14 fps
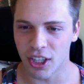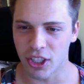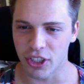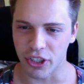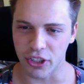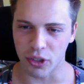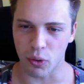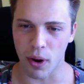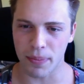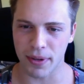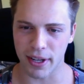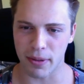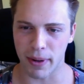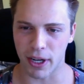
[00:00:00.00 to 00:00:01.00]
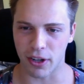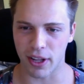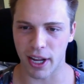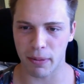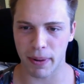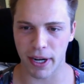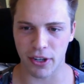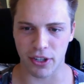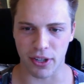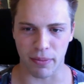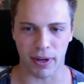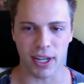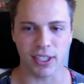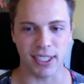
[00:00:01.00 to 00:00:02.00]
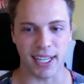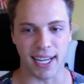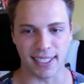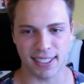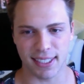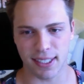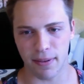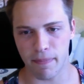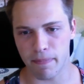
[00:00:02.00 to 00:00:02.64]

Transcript: Do you use a website to make your landing page or something else? Yes.